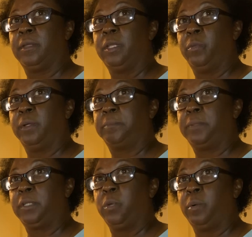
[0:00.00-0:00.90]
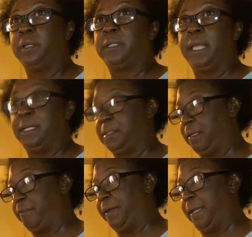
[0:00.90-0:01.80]
You want things
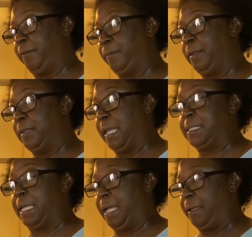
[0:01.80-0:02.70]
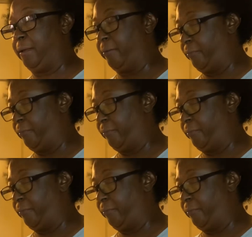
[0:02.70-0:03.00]
done right. That's how I am.